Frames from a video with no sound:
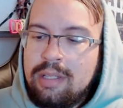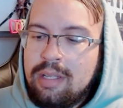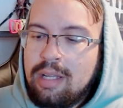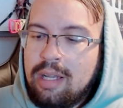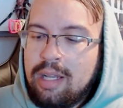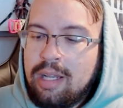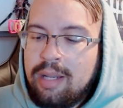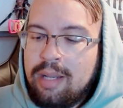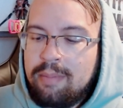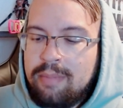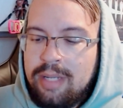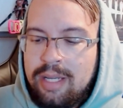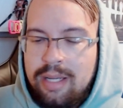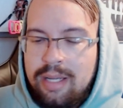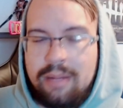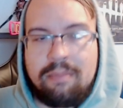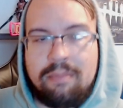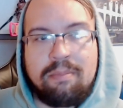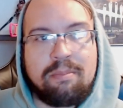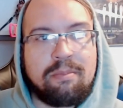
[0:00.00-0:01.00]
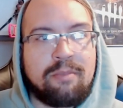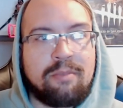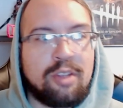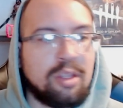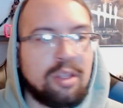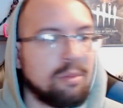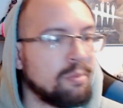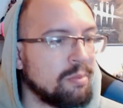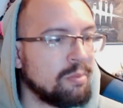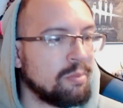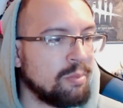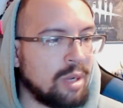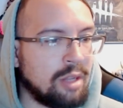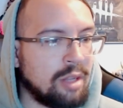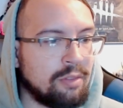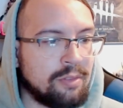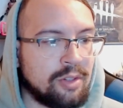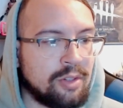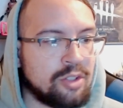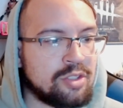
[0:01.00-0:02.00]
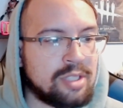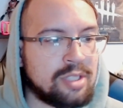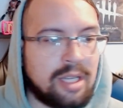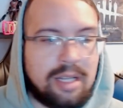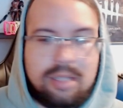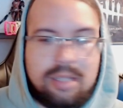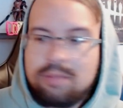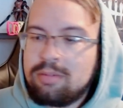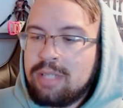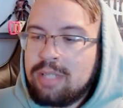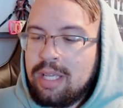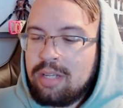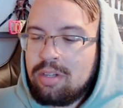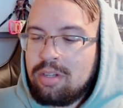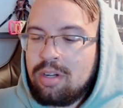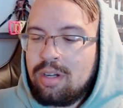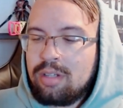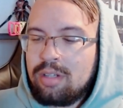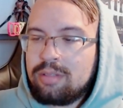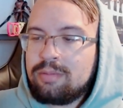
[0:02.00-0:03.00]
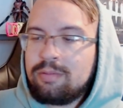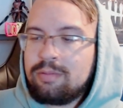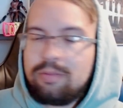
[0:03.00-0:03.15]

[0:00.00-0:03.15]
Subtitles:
I'm not really well versed on King Kong,